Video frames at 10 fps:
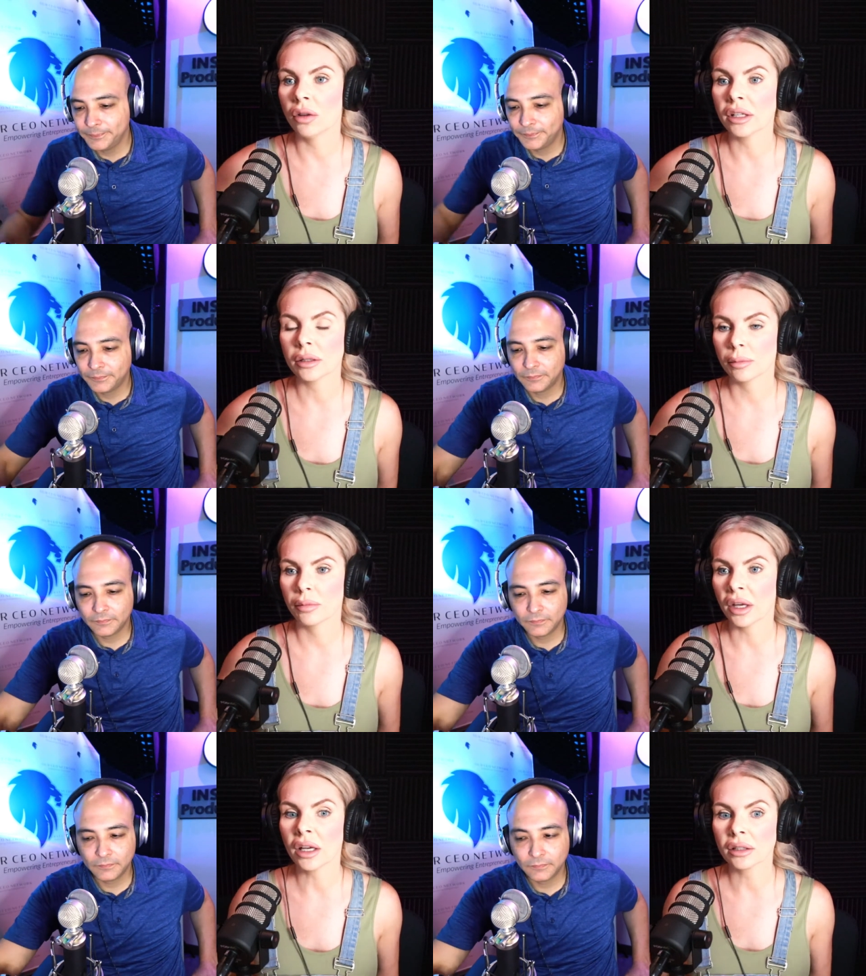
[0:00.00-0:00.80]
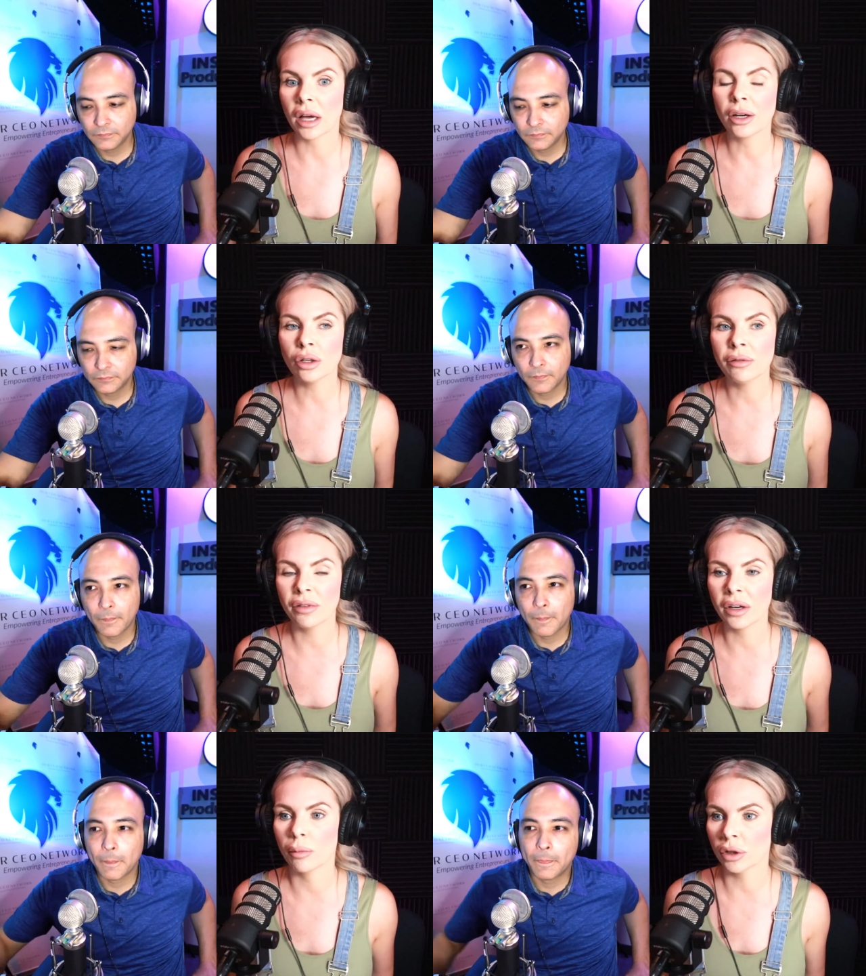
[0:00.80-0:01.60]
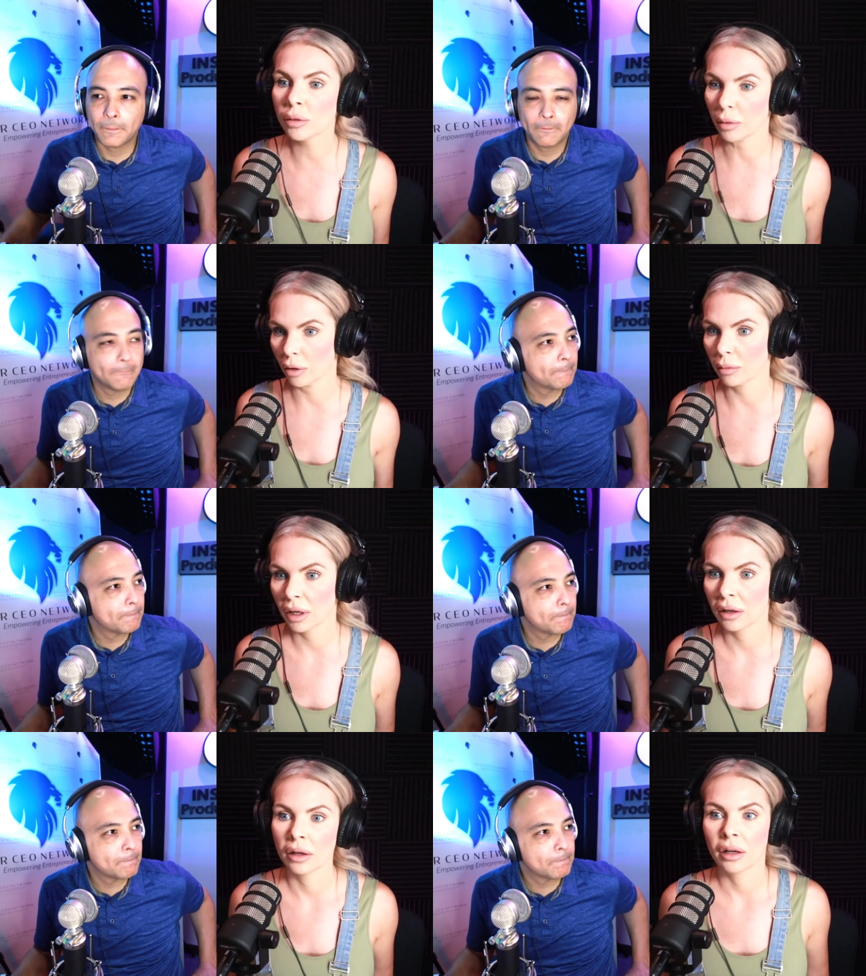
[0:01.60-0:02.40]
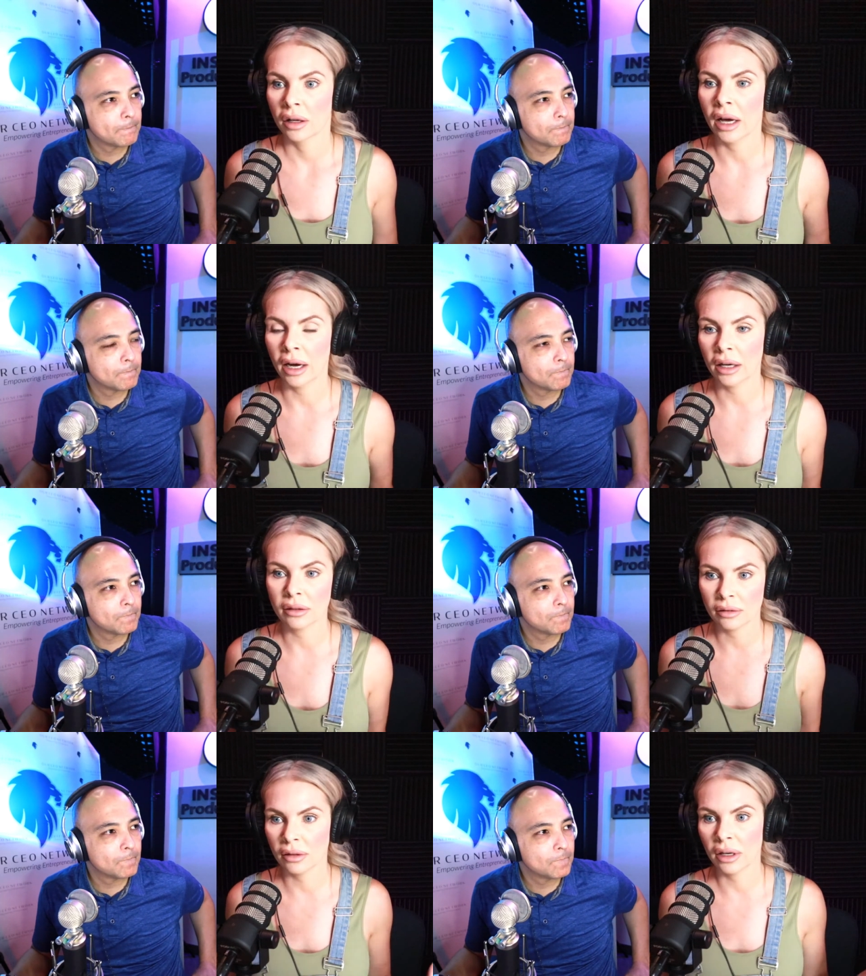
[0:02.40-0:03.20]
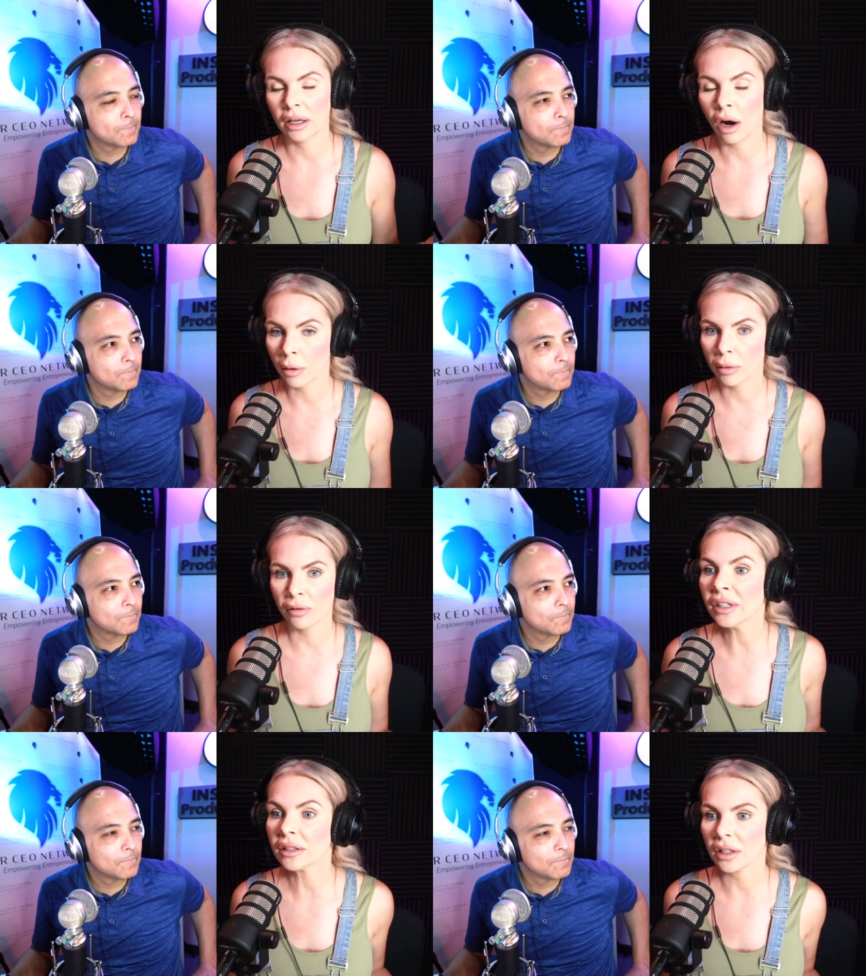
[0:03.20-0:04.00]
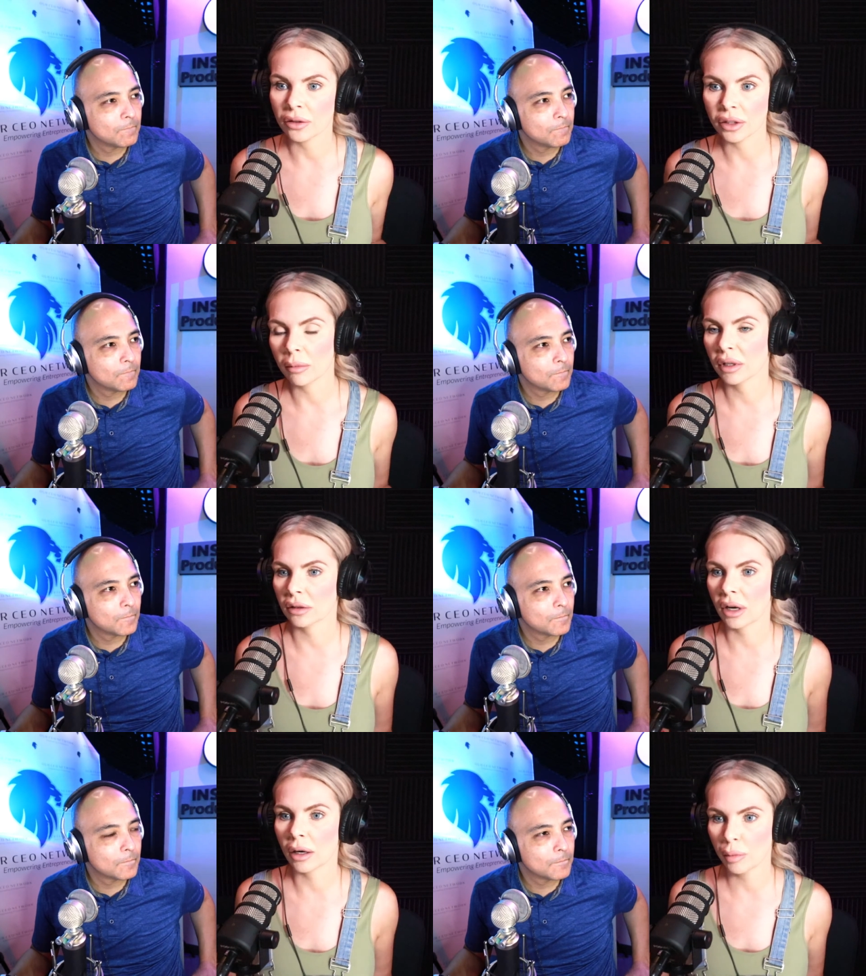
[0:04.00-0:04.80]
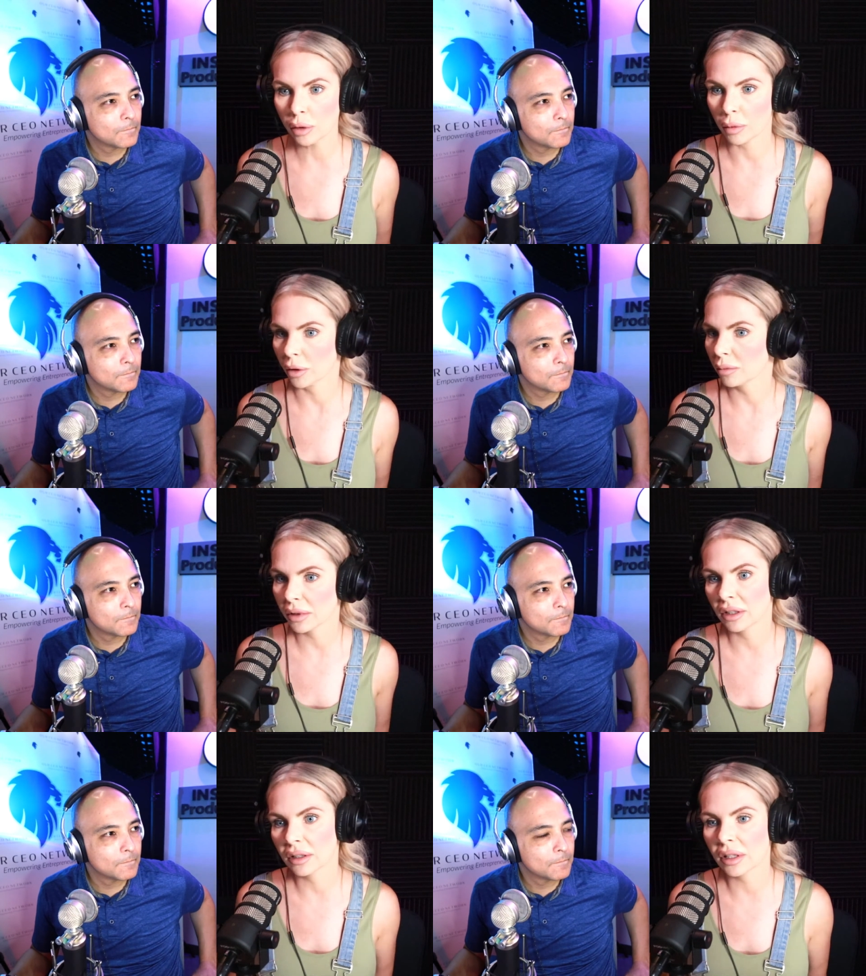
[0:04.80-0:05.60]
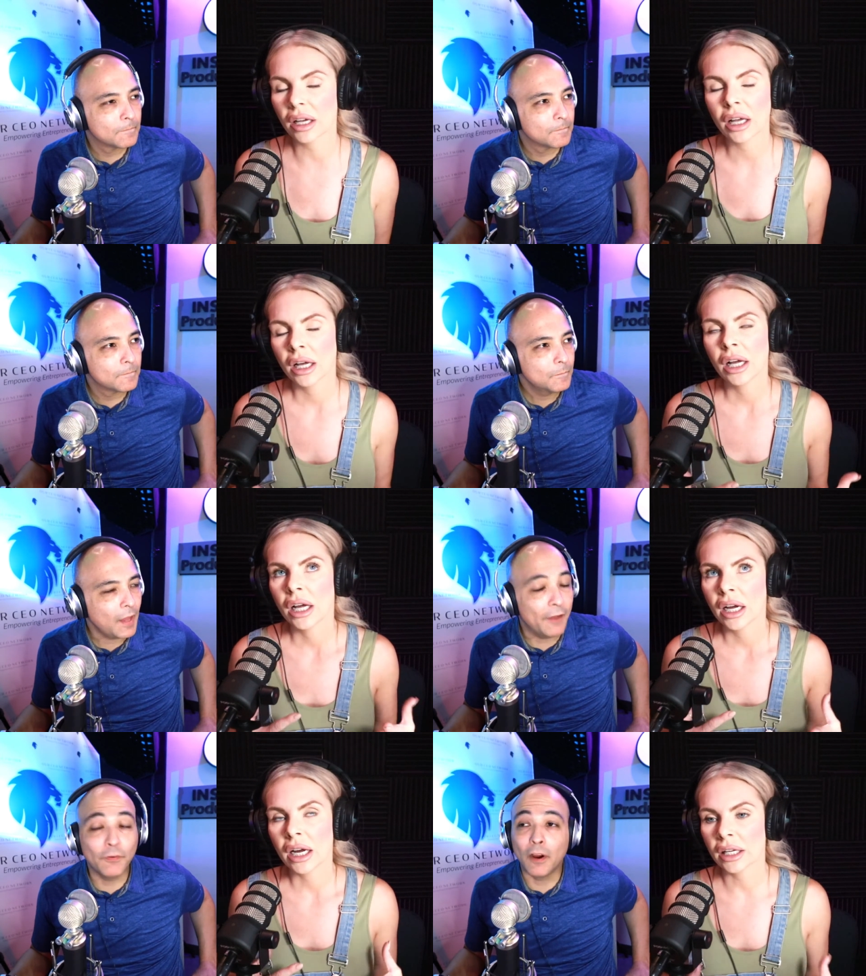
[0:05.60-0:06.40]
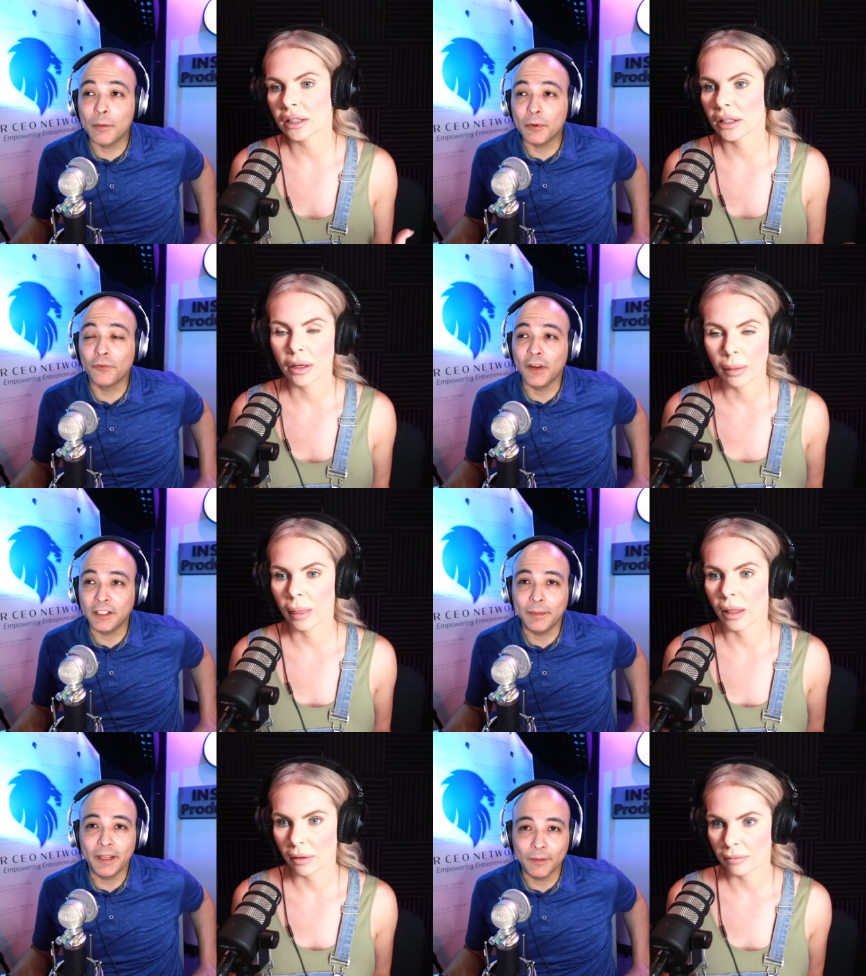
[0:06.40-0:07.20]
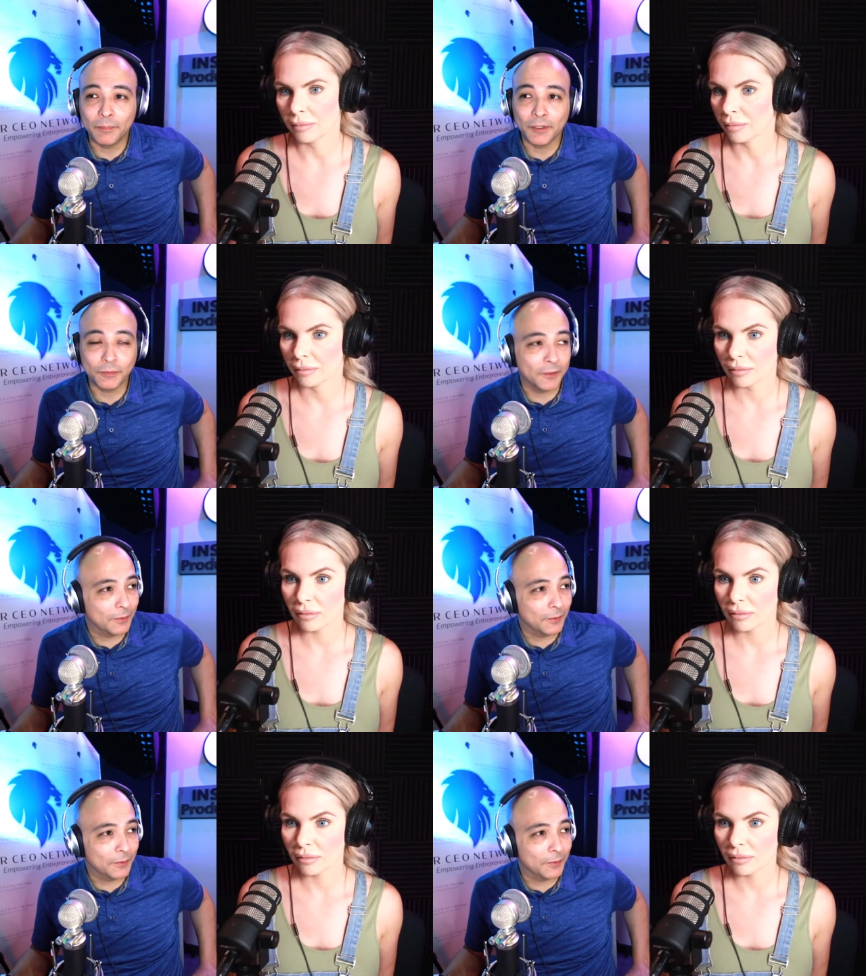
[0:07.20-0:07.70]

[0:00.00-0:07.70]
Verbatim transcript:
Speaker 1: these things. I couldn't even find a push broom at at Harbor Freight the other day because they're out of push brooms, and it's like
Speaker 2: and for Harbor Freight to be out of push brooms,